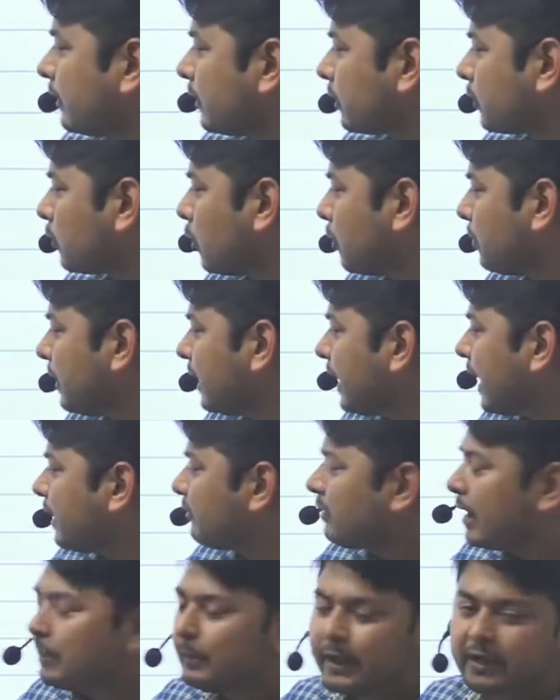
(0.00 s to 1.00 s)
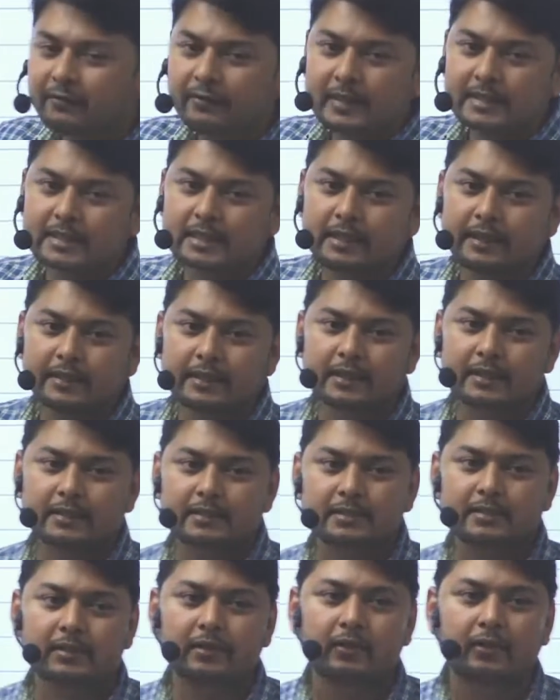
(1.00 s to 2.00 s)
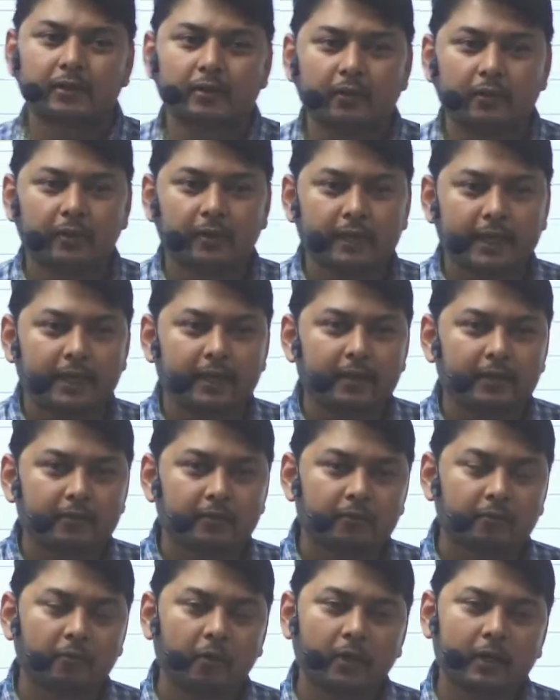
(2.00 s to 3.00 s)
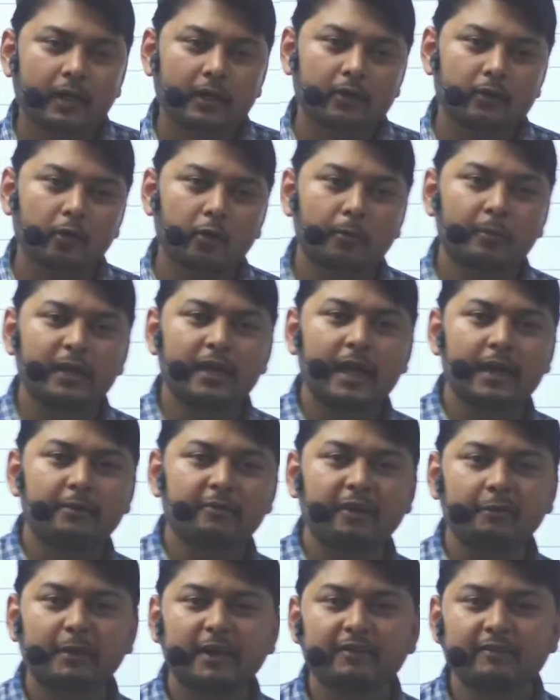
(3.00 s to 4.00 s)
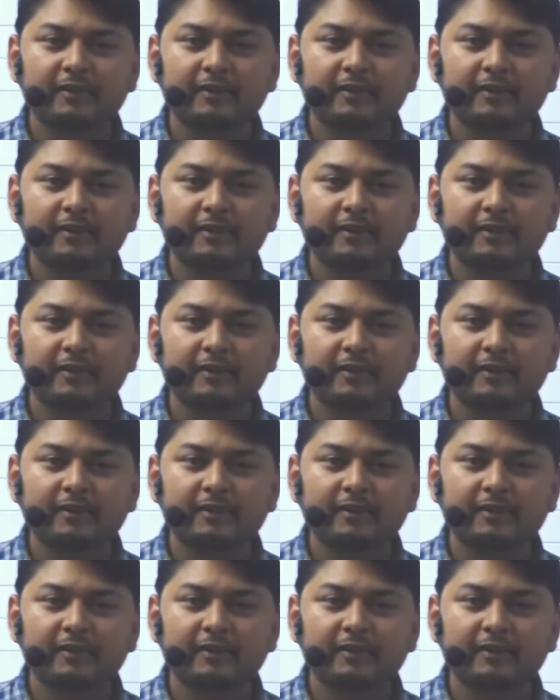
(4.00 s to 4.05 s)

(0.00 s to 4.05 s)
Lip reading: Global environment facilities. Okay, what are global environment